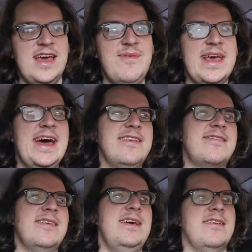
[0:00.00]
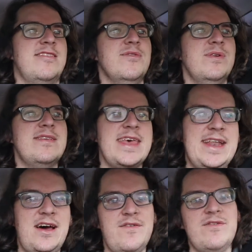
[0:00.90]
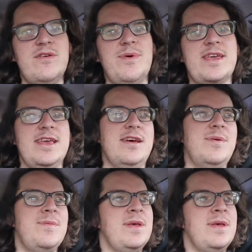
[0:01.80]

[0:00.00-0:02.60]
Anyway, guys, so we're just heading over to work, you know.